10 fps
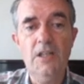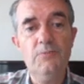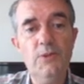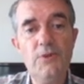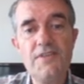
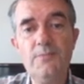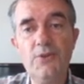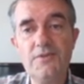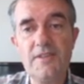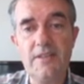But most
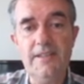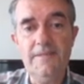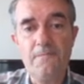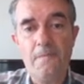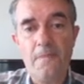importantly,
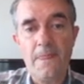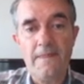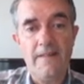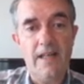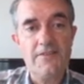
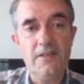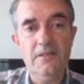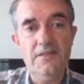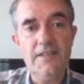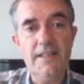as a
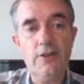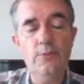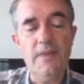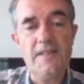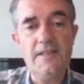take-home
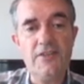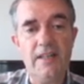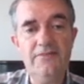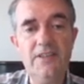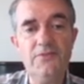message, I
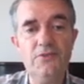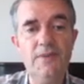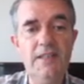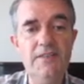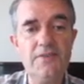think that we
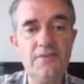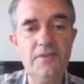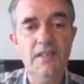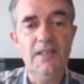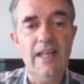need
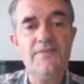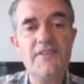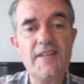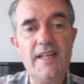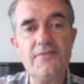to
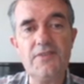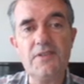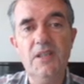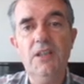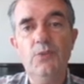emphasize that
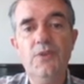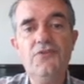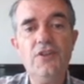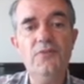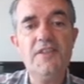we've
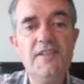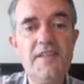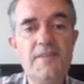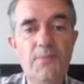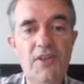shown that it
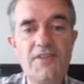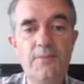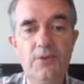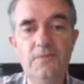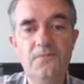is
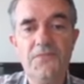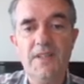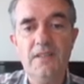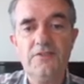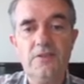possible
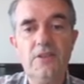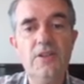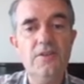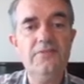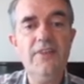to
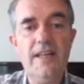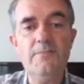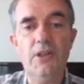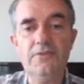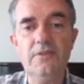learn a fair
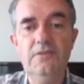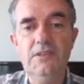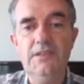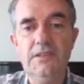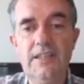model
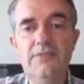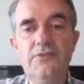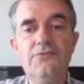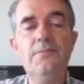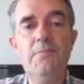even
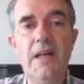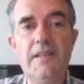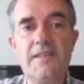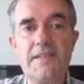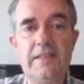from
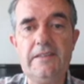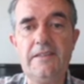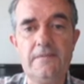biased data.